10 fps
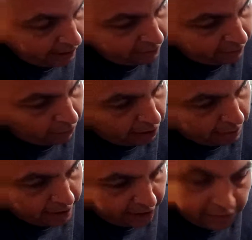It's a
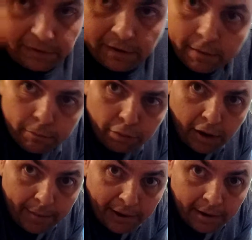water-based
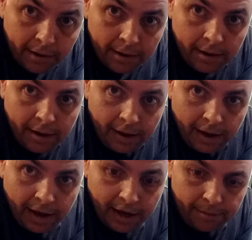primer.
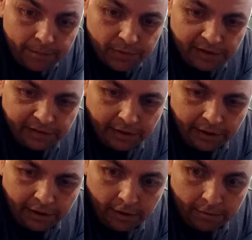They sell
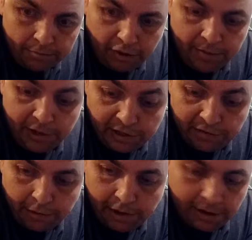it pretty much
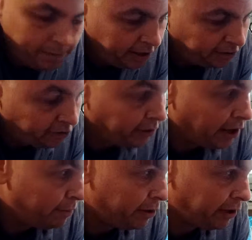everywhere. I bought a
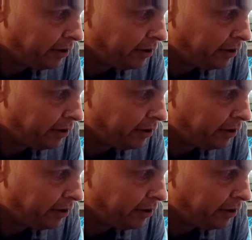2-gallon bucket